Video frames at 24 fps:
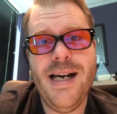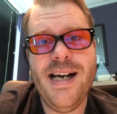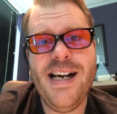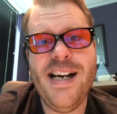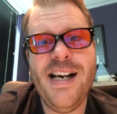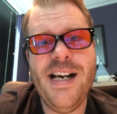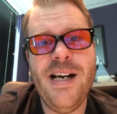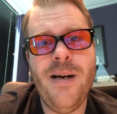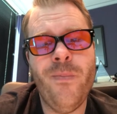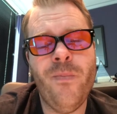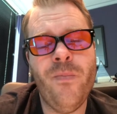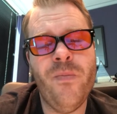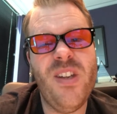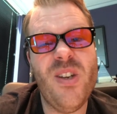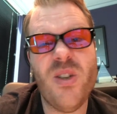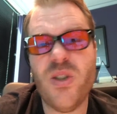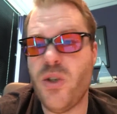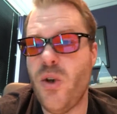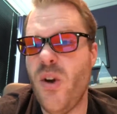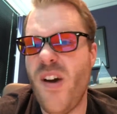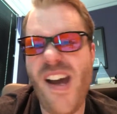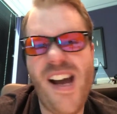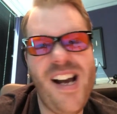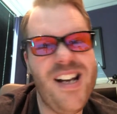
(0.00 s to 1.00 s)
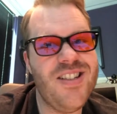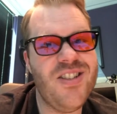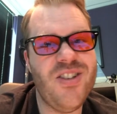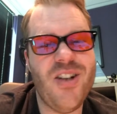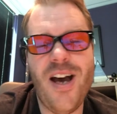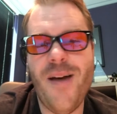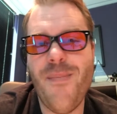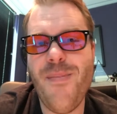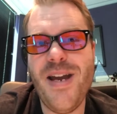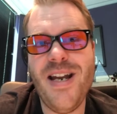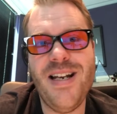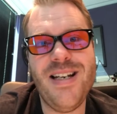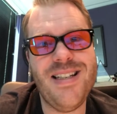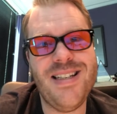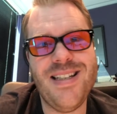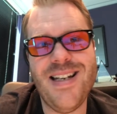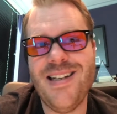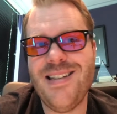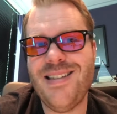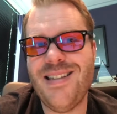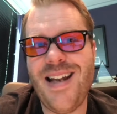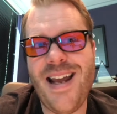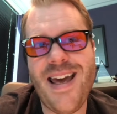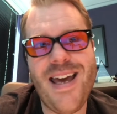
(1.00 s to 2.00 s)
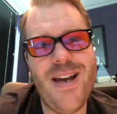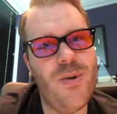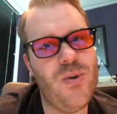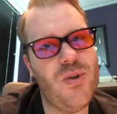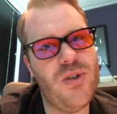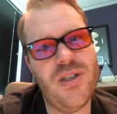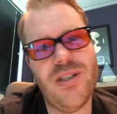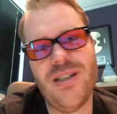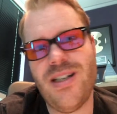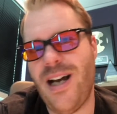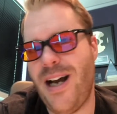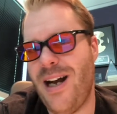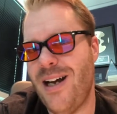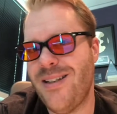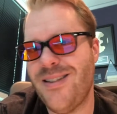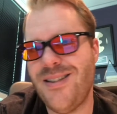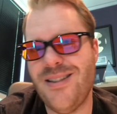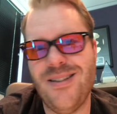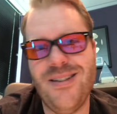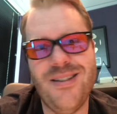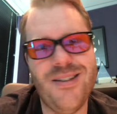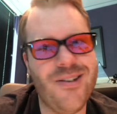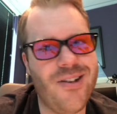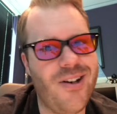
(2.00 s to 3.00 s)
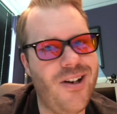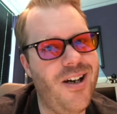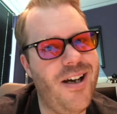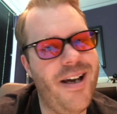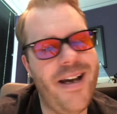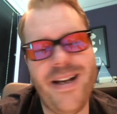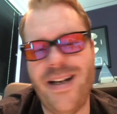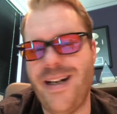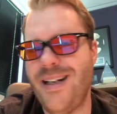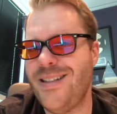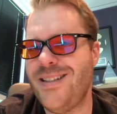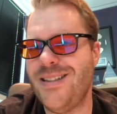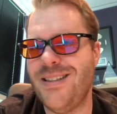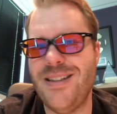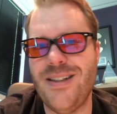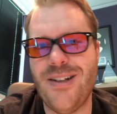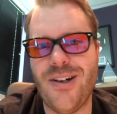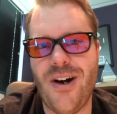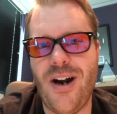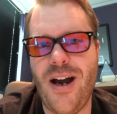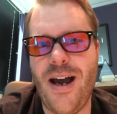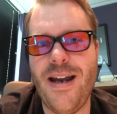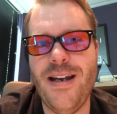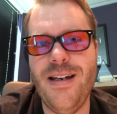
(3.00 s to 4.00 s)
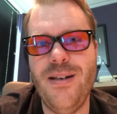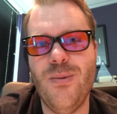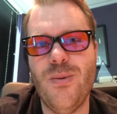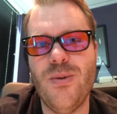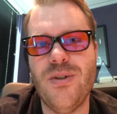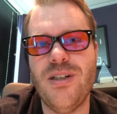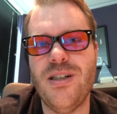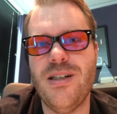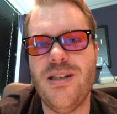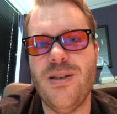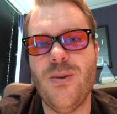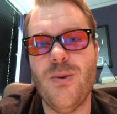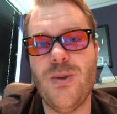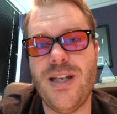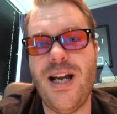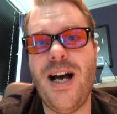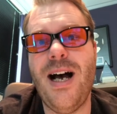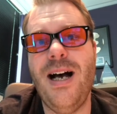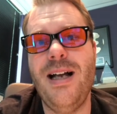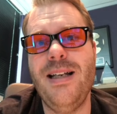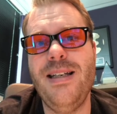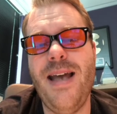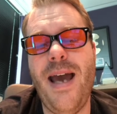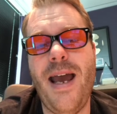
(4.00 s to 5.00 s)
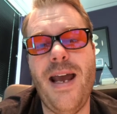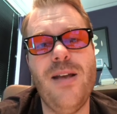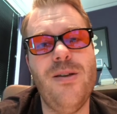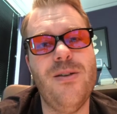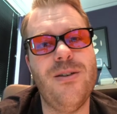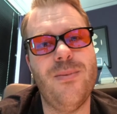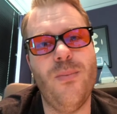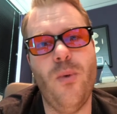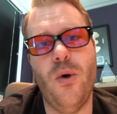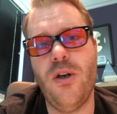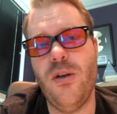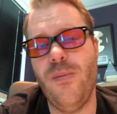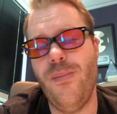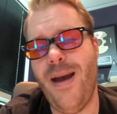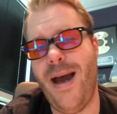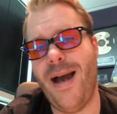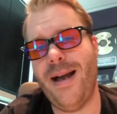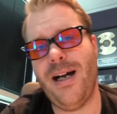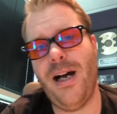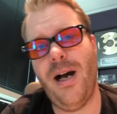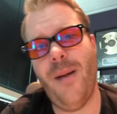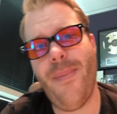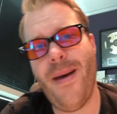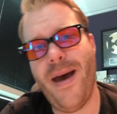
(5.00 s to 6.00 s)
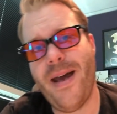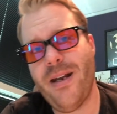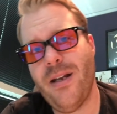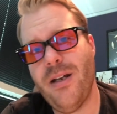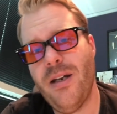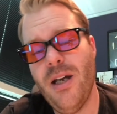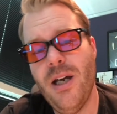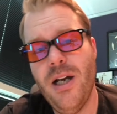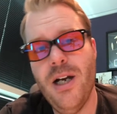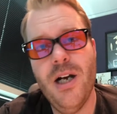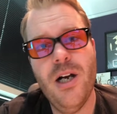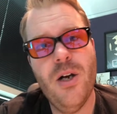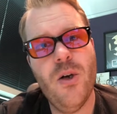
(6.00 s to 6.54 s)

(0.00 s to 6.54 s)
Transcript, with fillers: Um, there was no outside meetings yesterday. It was just hustle and grind, hustle and grind. It was it was a hard day, and this morning back up at it.